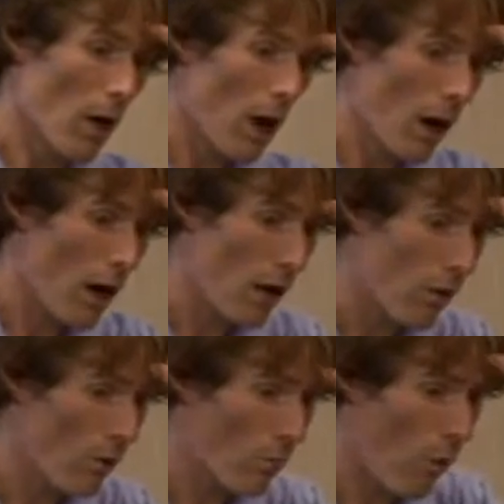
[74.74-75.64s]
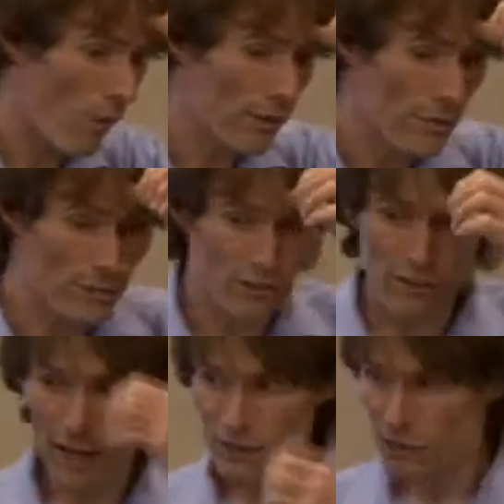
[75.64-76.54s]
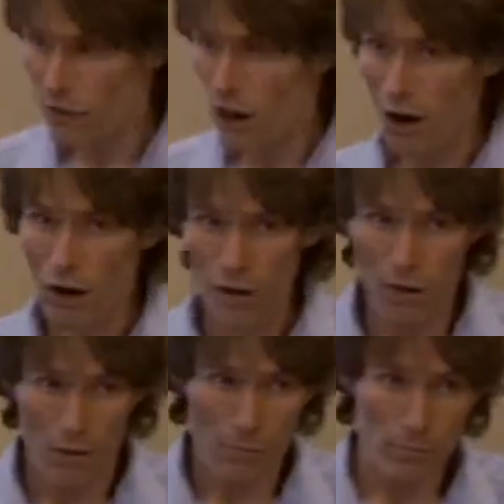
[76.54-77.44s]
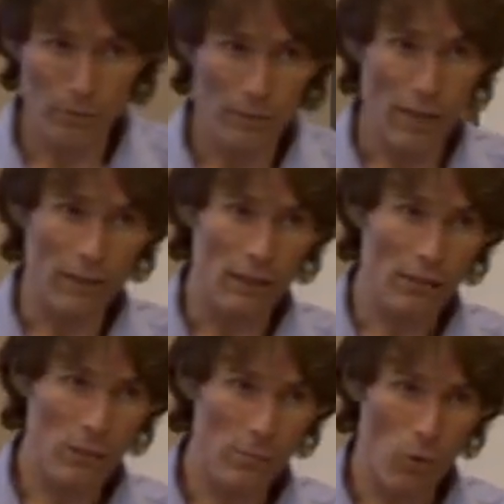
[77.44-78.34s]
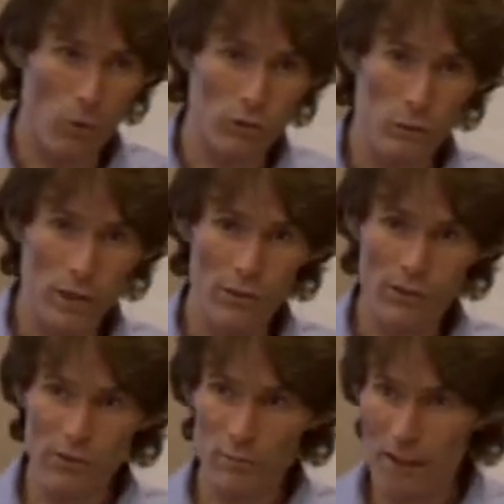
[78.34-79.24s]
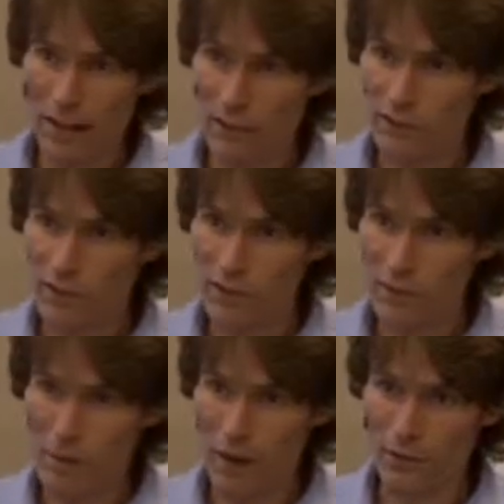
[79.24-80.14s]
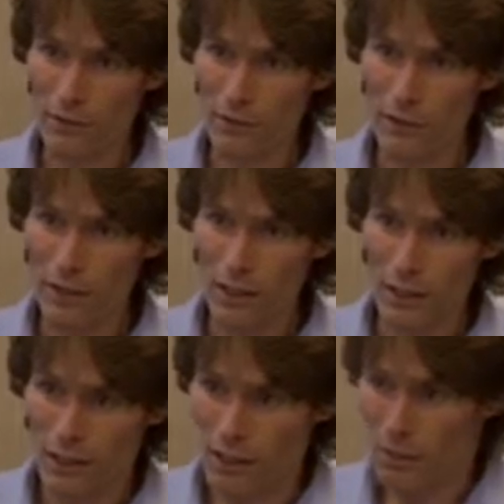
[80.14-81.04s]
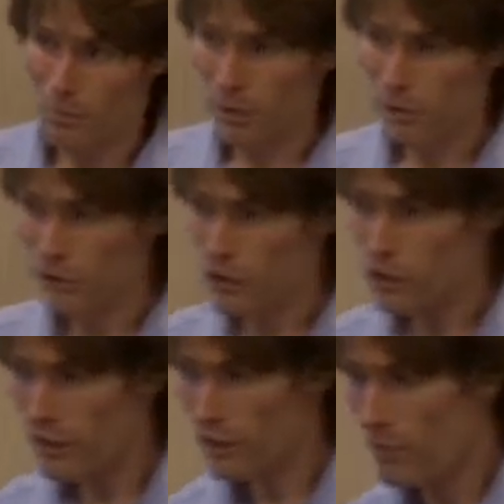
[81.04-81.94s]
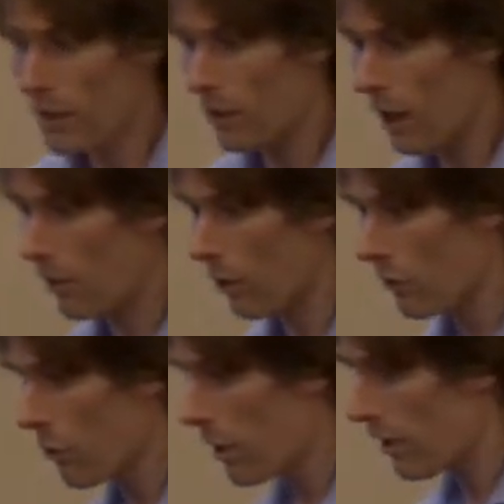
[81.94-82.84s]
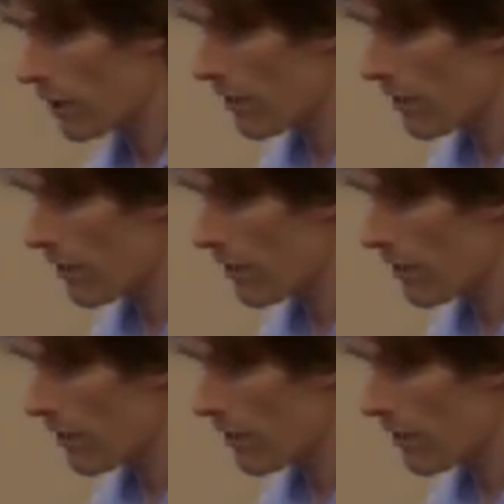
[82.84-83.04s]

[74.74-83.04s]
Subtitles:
what the different stages are, and different books will give you different panaceas about this. But essentially there's been a lot of work